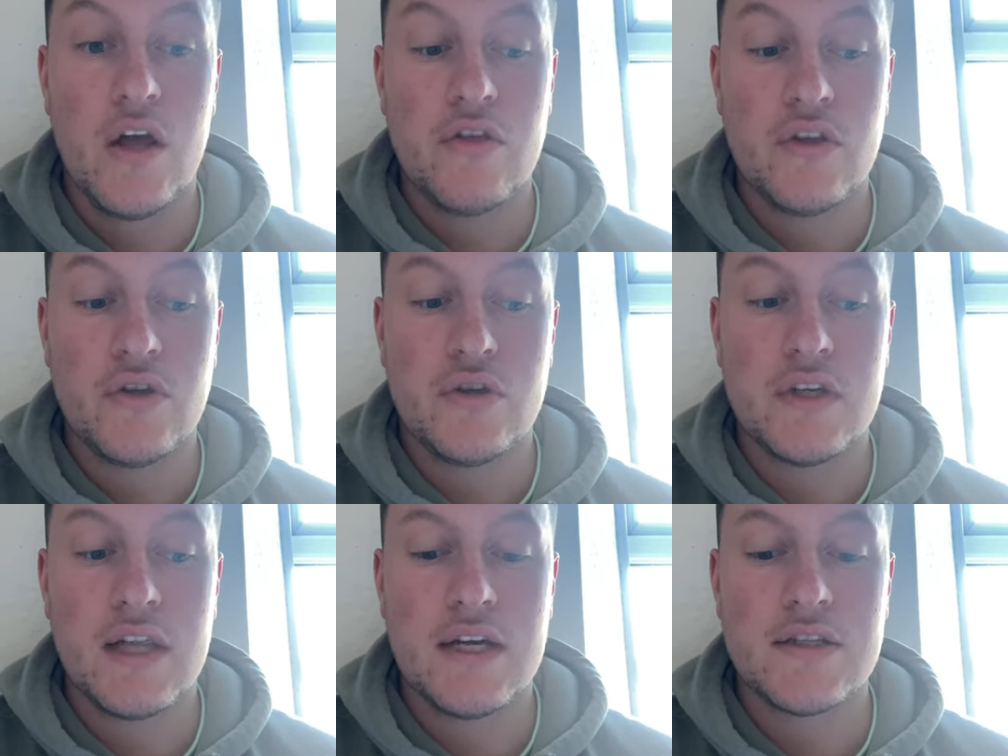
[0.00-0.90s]
that
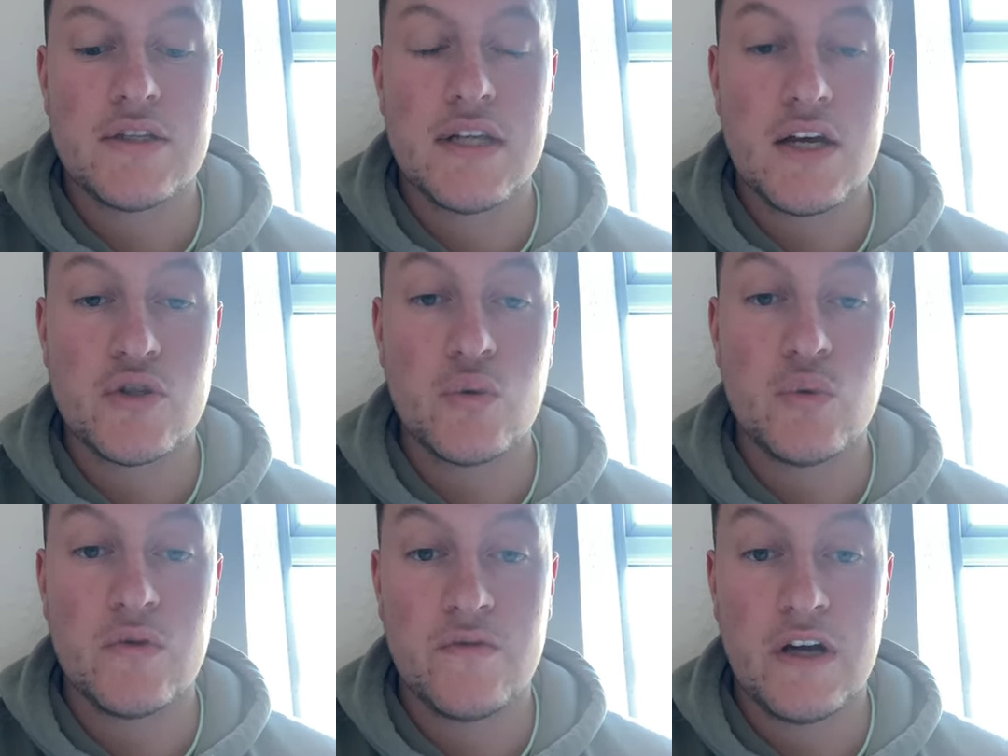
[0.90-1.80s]
utilises natural
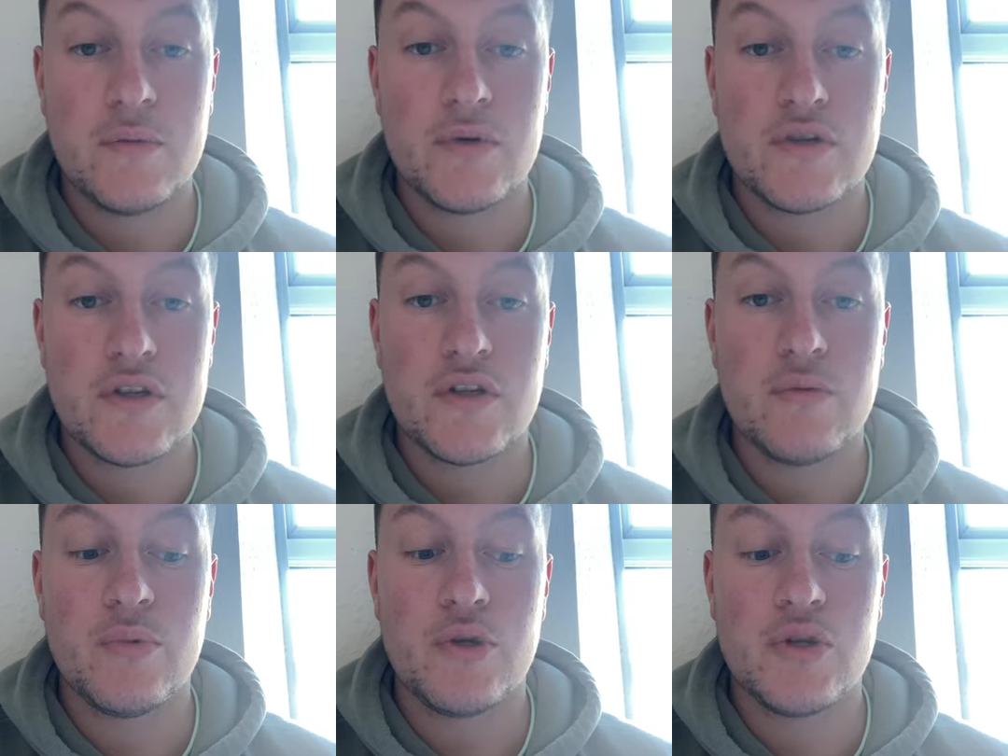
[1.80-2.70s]
wool fibres to
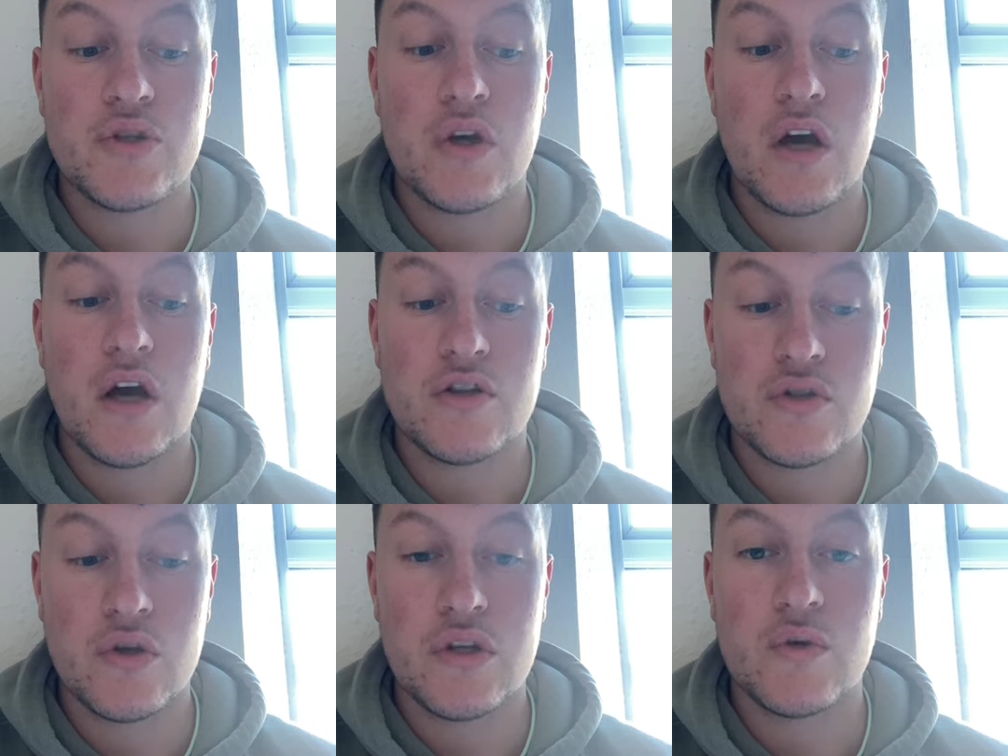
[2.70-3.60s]
produce a
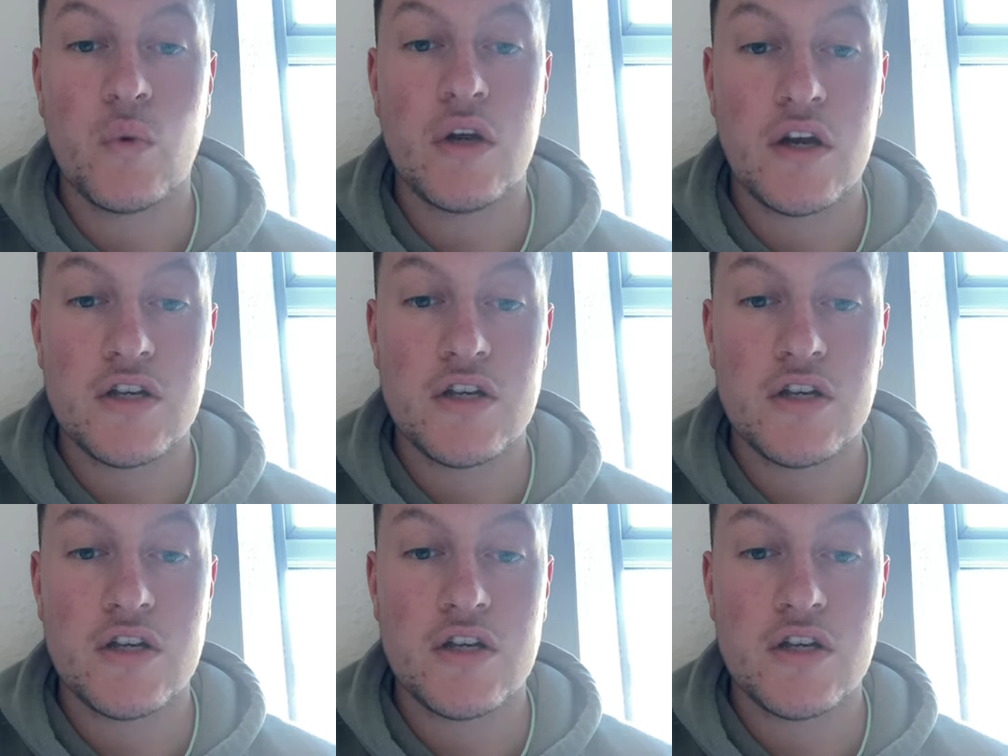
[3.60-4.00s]
solid 100%